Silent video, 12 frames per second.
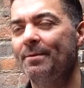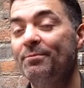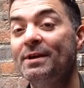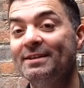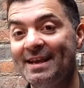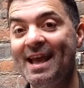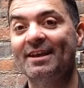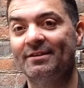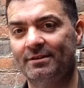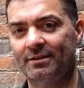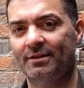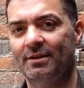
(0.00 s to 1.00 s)

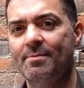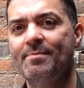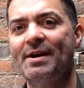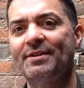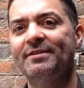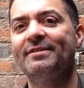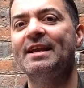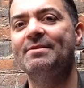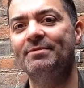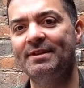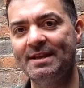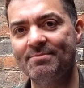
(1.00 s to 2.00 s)
possessed by the
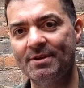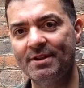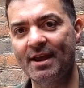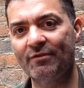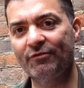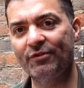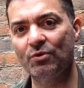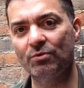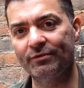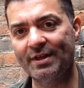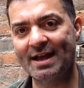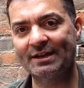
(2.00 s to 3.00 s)
same demon that
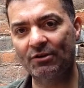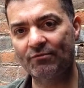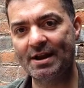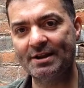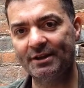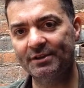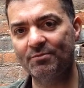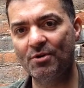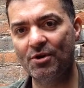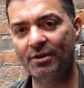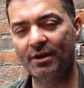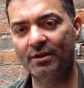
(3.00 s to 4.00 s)
fueled that horrendous
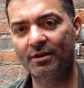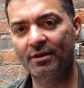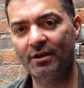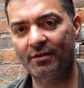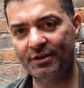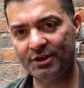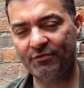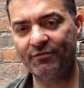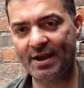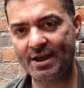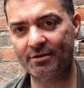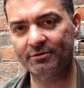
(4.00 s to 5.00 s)
murder of the
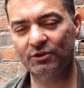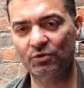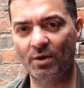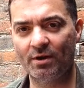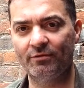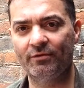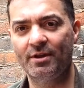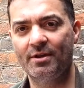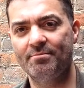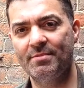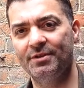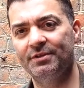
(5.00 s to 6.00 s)
DeFeos
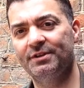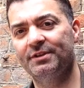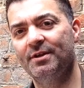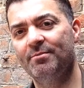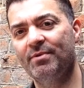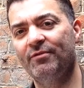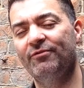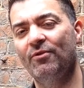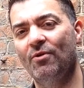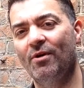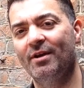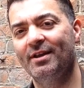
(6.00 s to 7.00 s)
12 months
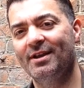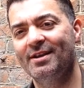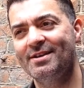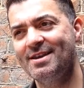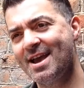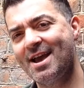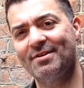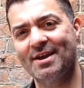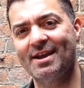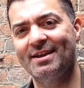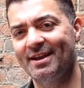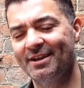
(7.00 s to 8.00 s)
before. Yeah,
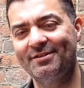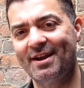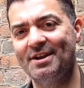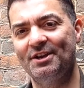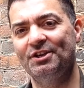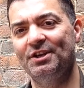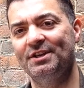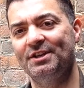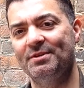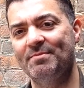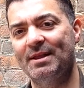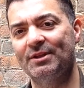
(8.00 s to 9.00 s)
okay, it's kind of
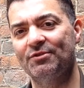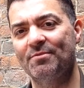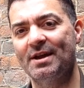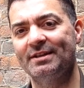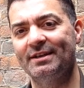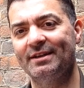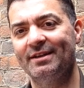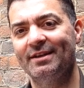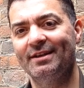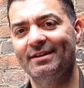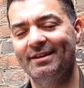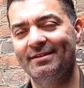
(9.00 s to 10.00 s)
cheesy and melodramatic,
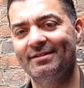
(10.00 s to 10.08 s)
this